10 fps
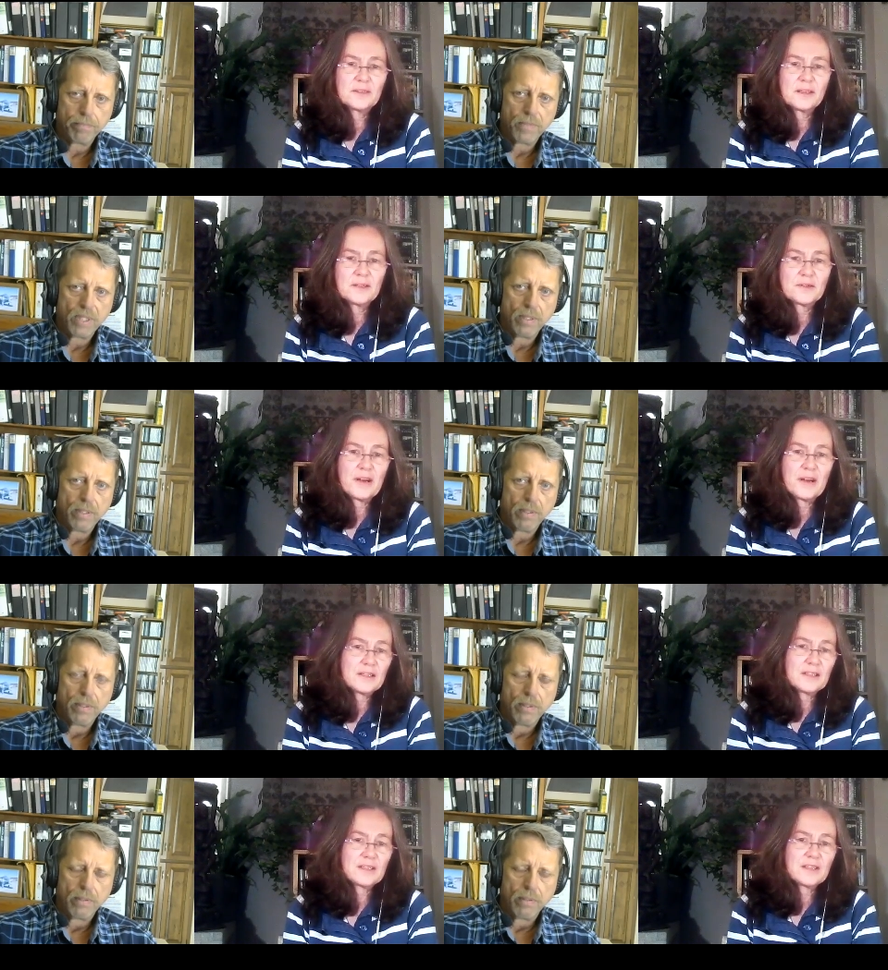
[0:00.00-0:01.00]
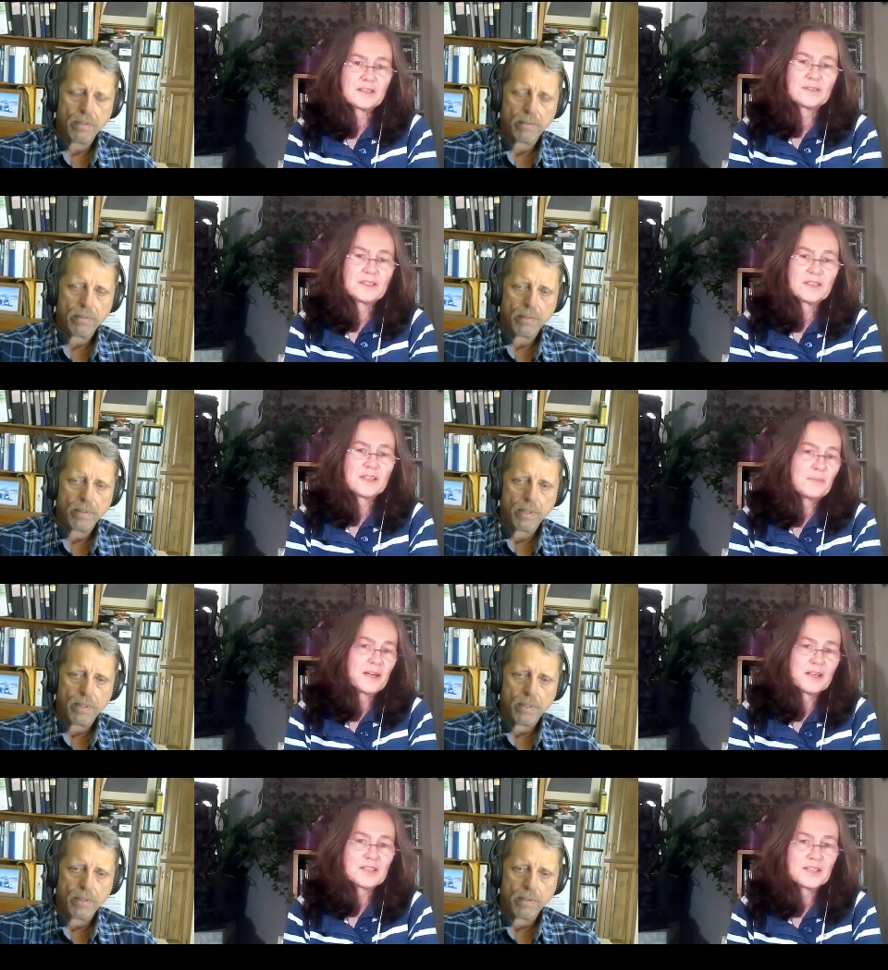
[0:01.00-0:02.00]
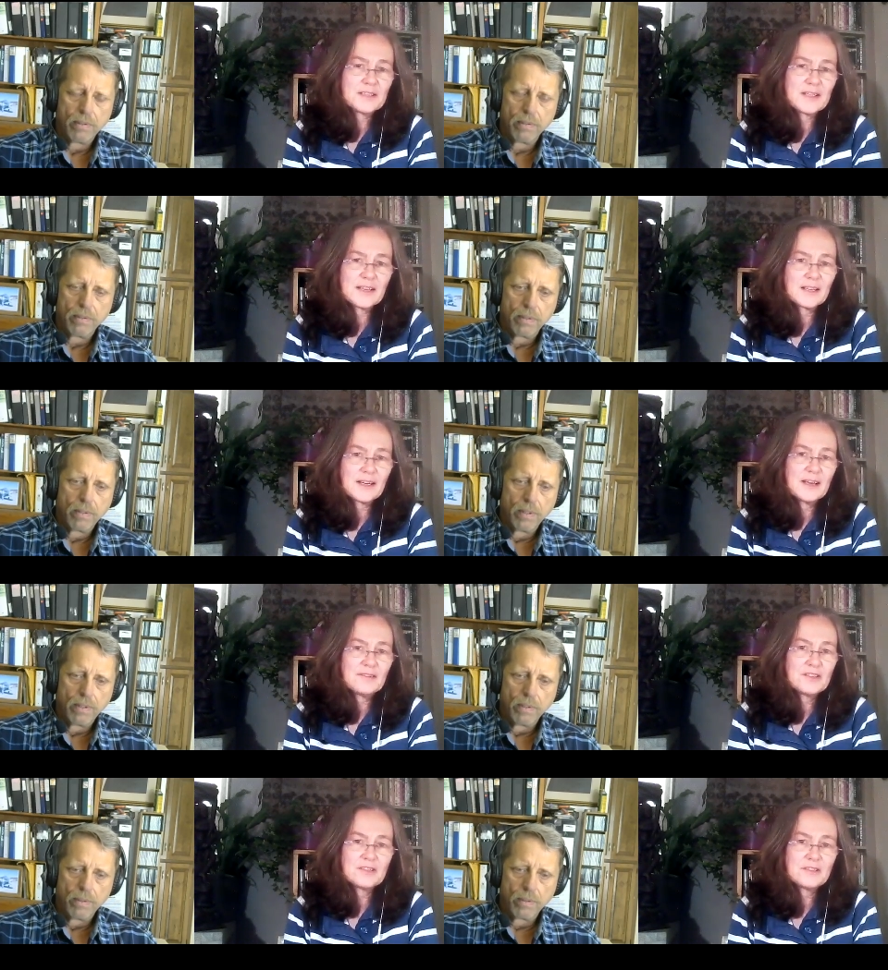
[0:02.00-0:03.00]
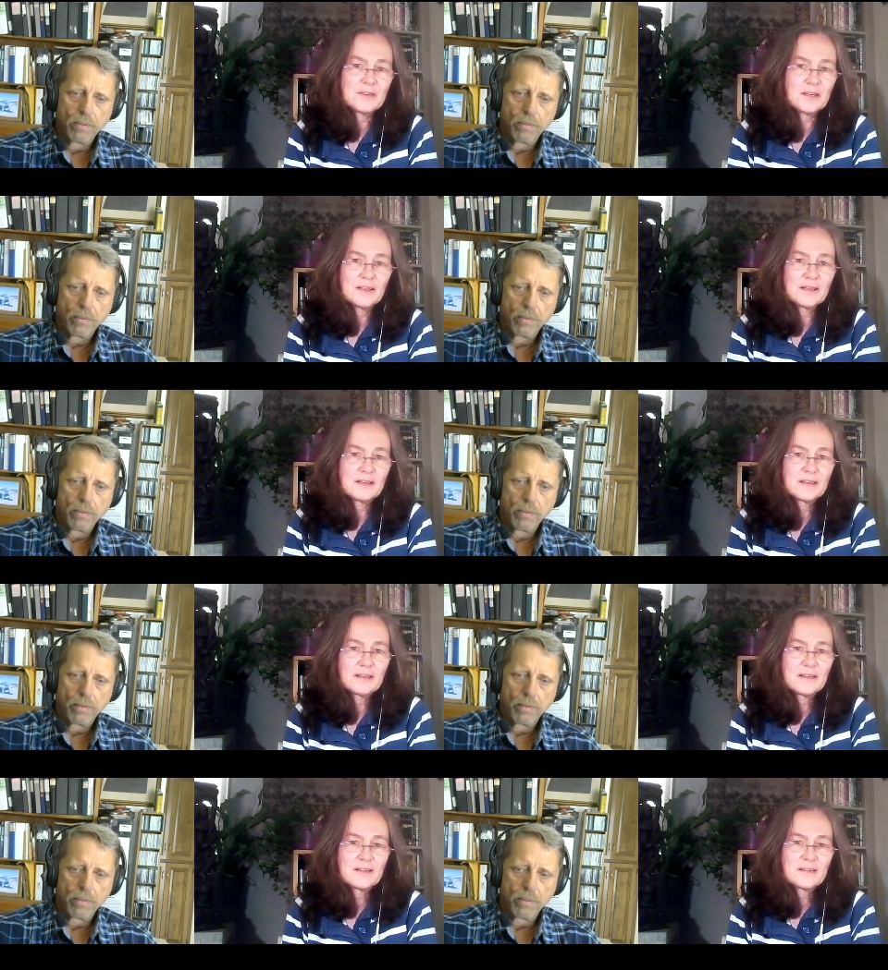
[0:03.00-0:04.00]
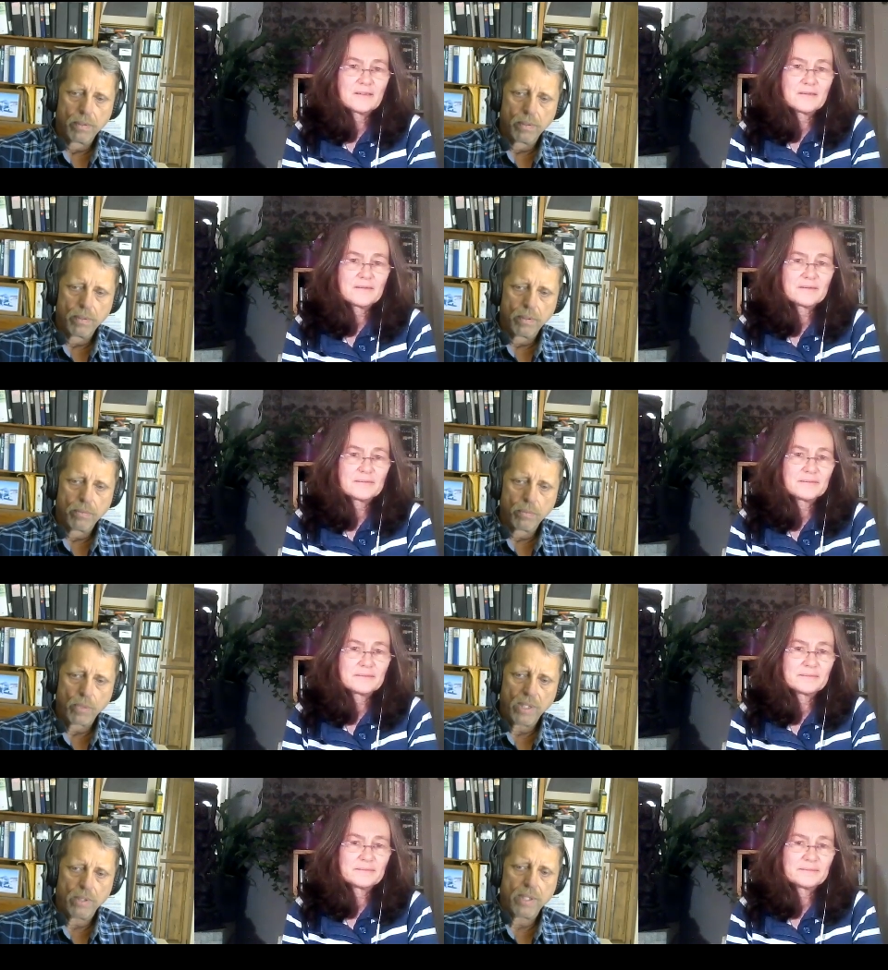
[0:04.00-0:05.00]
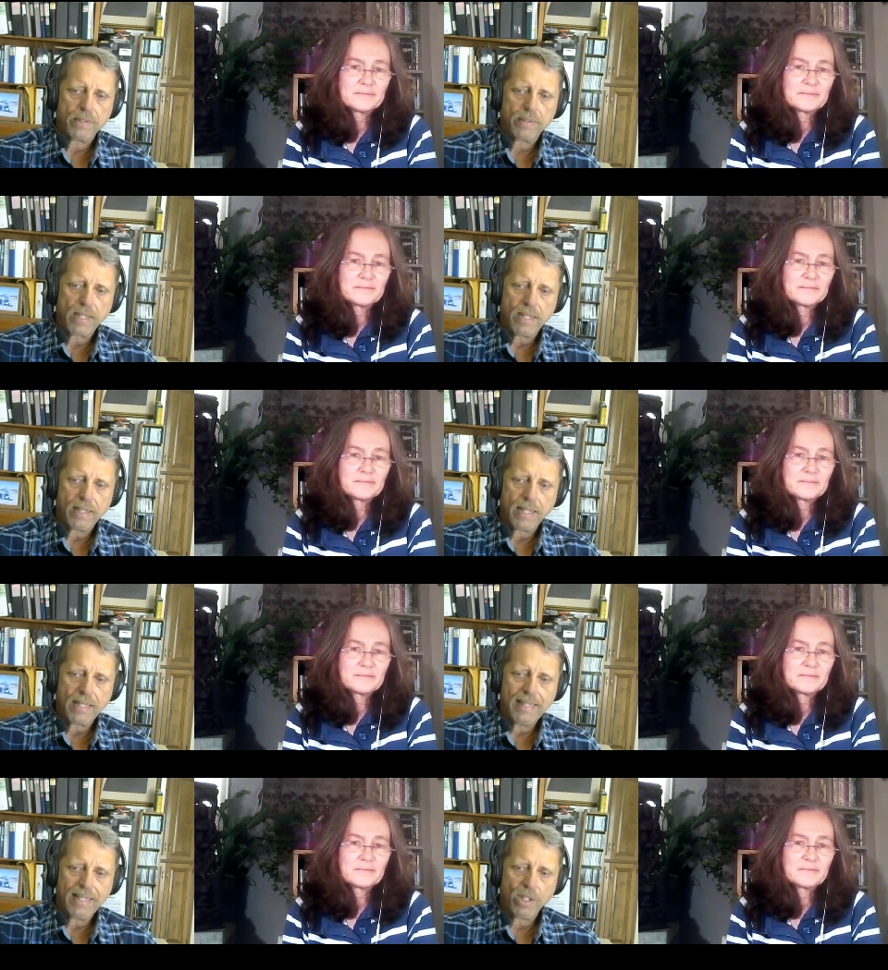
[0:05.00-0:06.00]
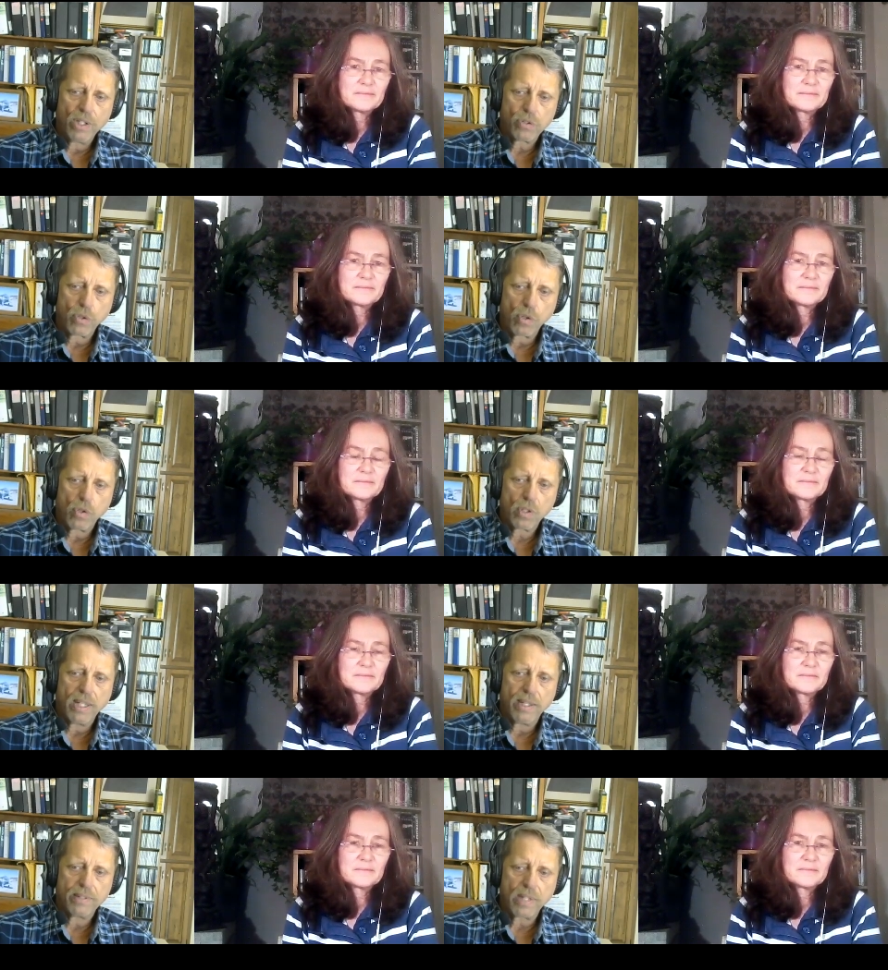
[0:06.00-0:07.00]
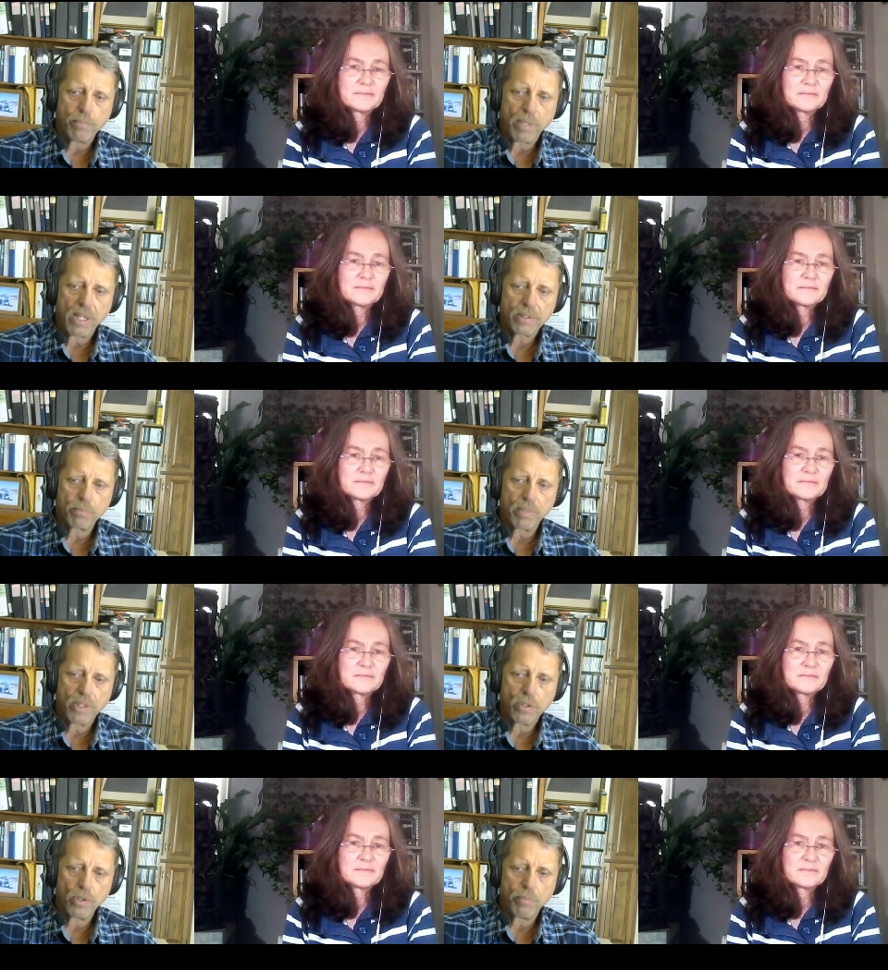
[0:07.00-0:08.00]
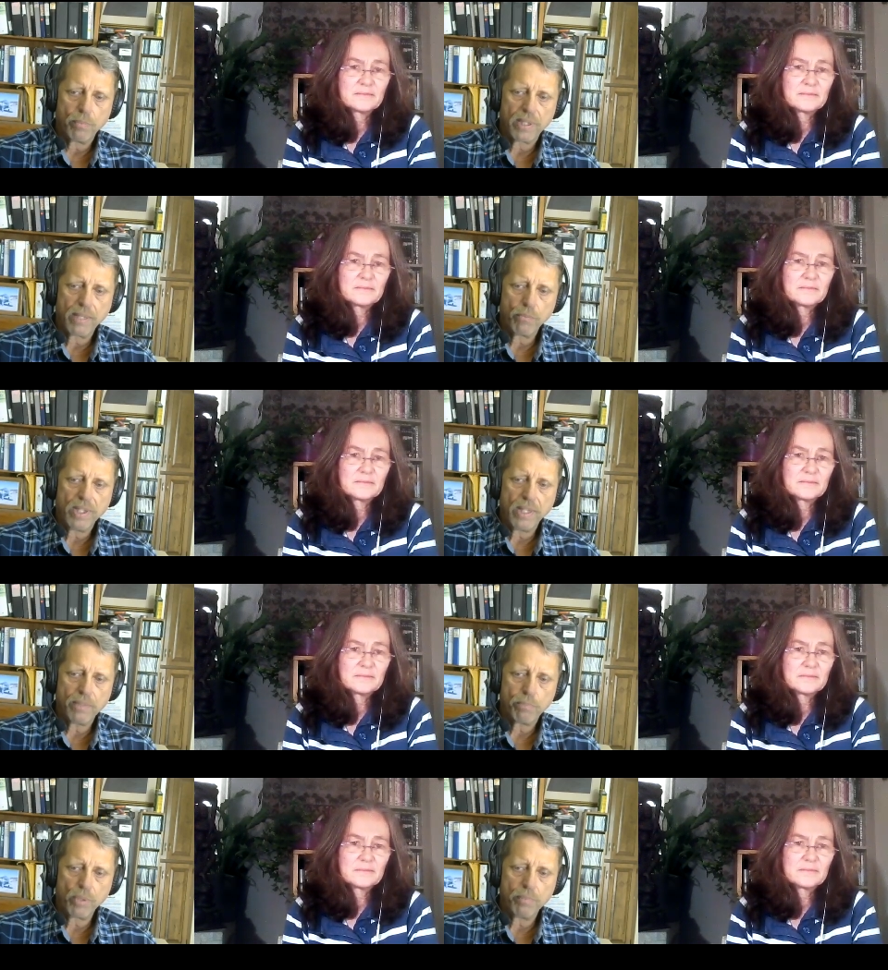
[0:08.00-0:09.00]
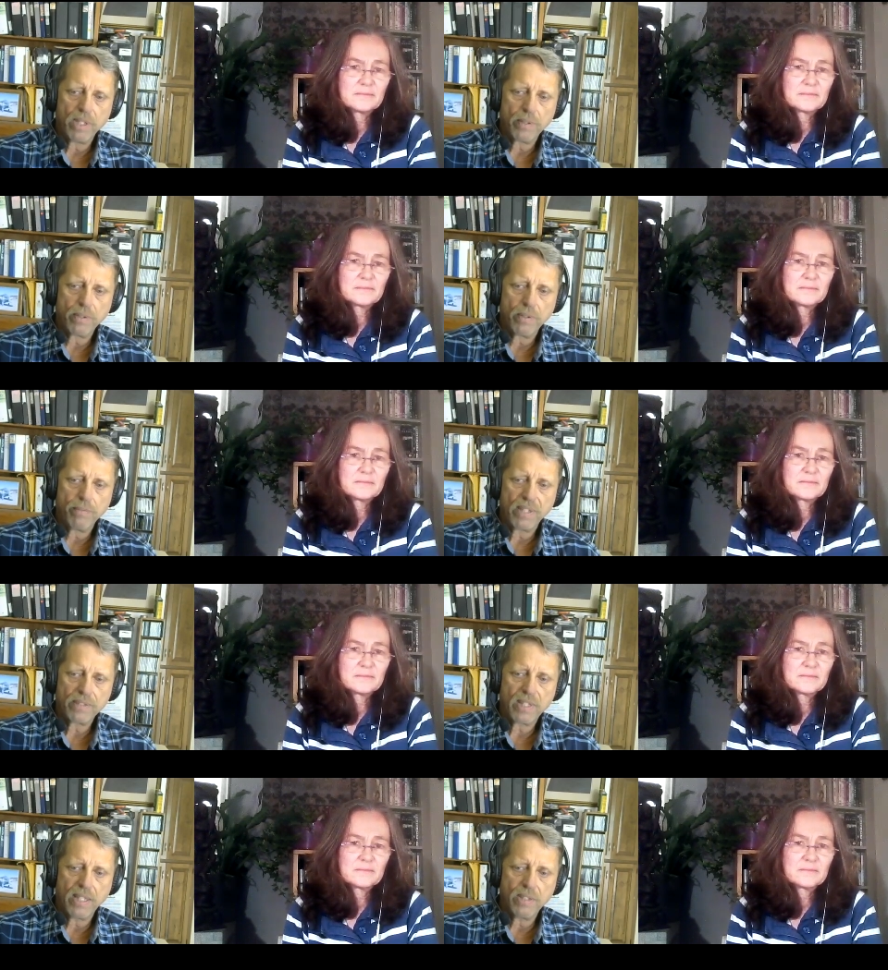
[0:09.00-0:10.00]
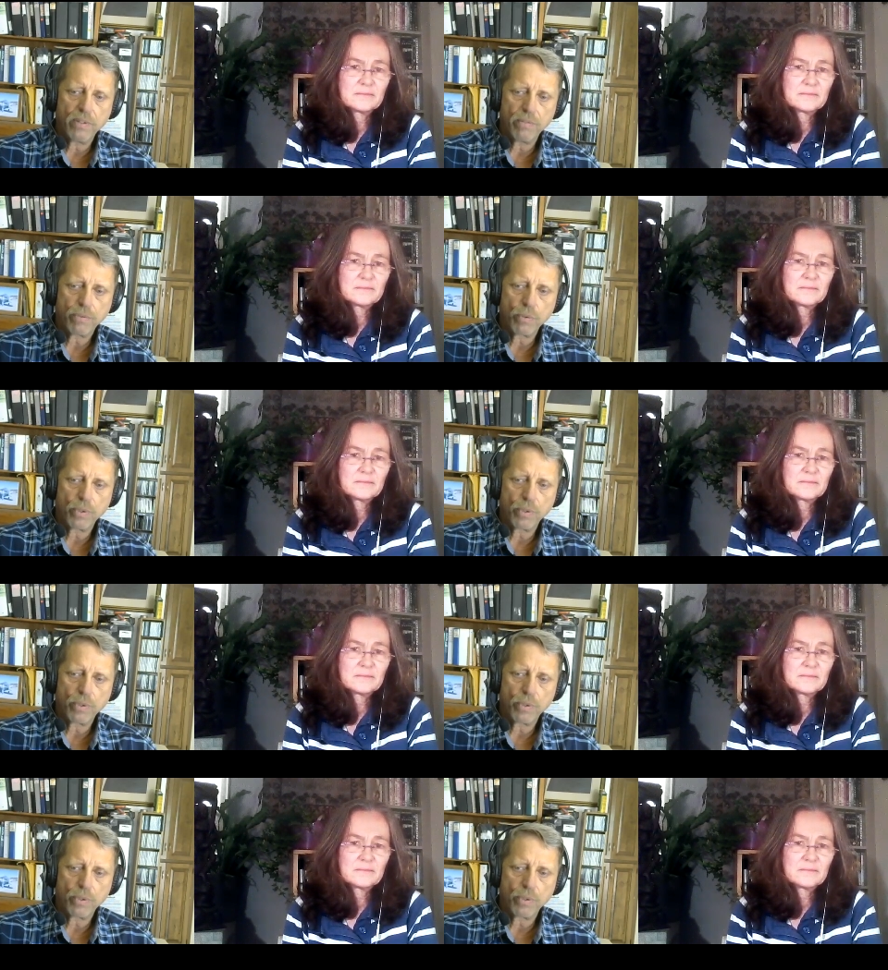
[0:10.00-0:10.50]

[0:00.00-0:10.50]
Speaker 1: you know, grit to your determination to stay there. How did you do it?
Speaker 2: Well, I, I, I did it as long as I possibly could. But then when they put me under investigation for